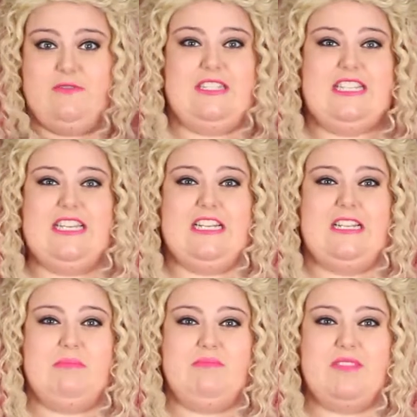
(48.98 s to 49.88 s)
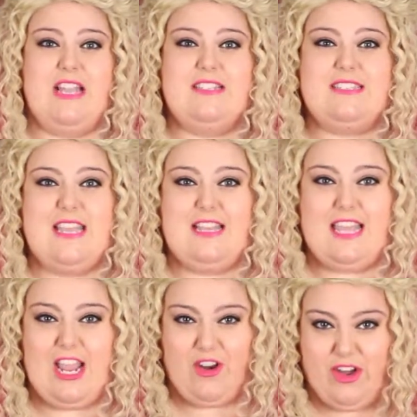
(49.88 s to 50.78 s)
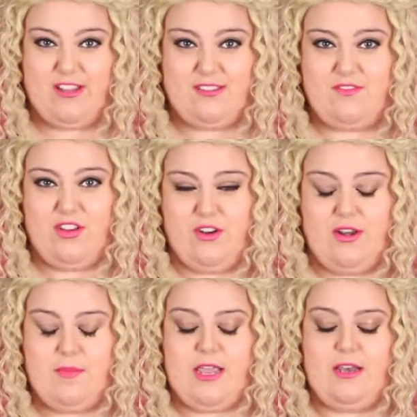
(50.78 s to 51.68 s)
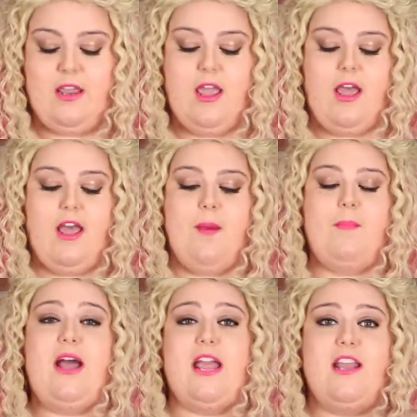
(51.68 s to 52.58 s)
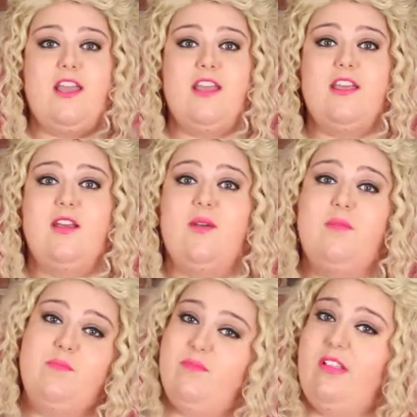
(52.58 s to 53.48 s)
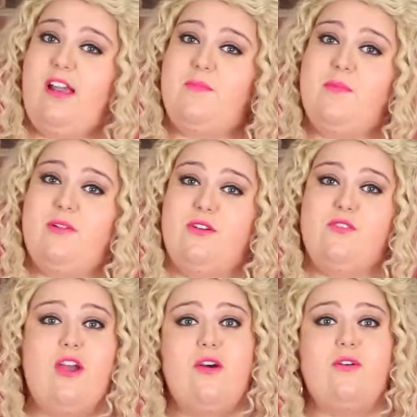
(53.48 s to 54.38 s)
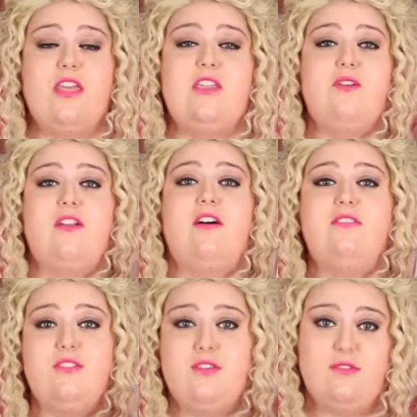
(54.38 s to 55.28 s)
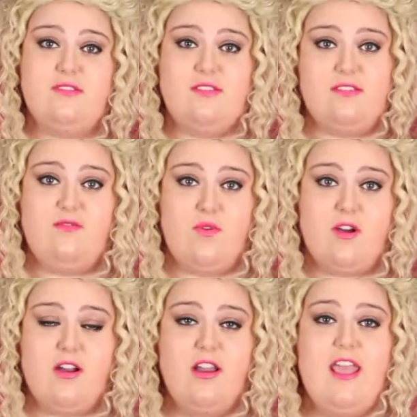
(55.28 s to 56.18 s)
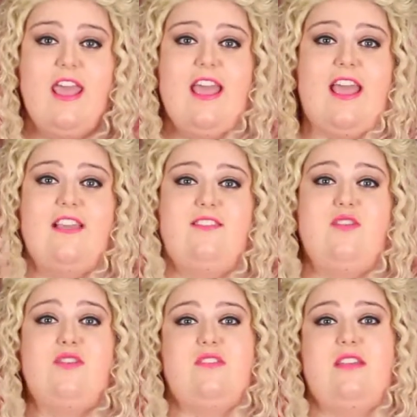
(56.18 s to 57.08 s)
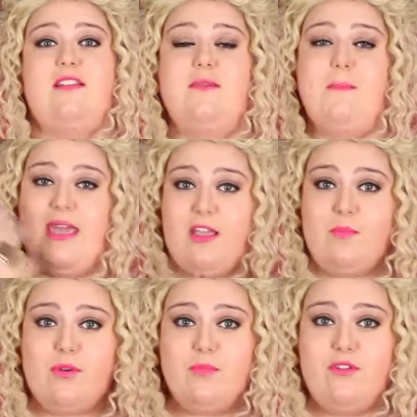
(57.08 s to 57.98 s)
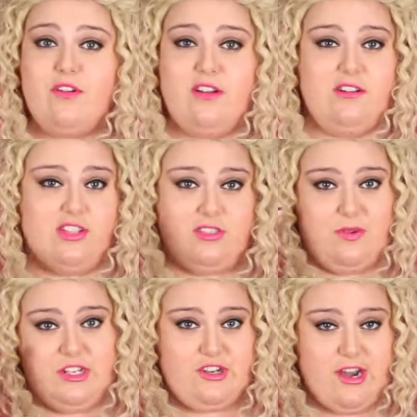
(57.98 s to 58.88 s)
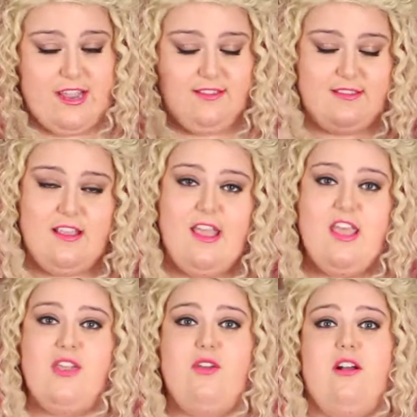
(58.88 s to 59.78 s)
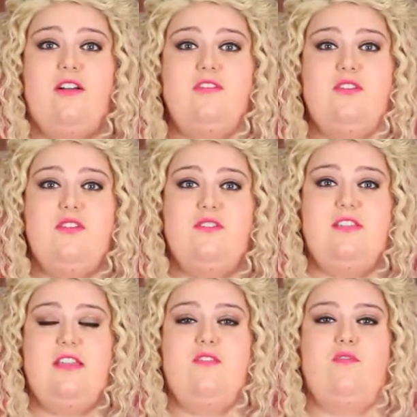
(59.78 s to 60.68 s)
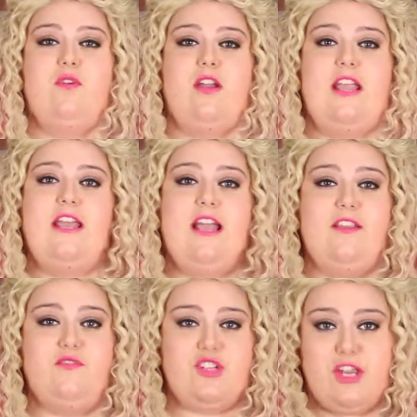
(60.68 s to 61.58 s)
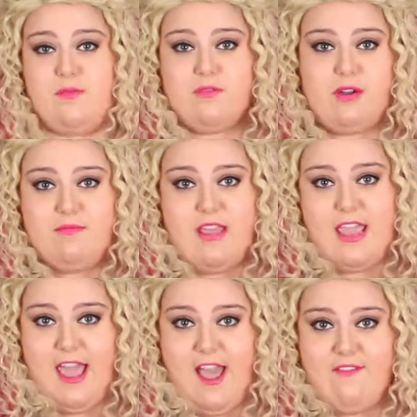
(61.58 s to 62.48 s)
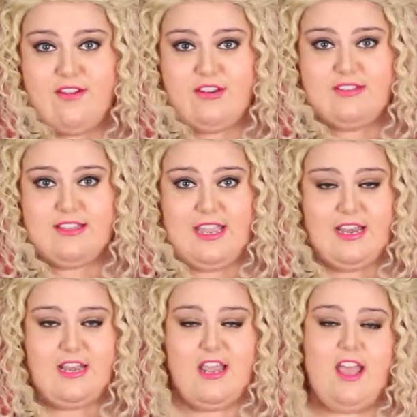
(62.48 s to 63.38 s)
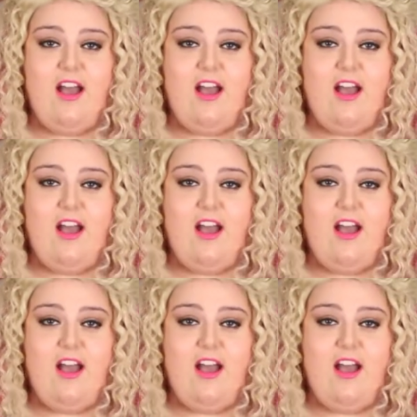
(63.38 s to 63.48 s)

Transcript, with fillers: really um, unsightly areas, if you know what I mean. But a lot of people don't know that you can also use this for is you can use it as a makeup remover. Just watch your eyes. You can also use it for any kind of chub rub that you have on your skin,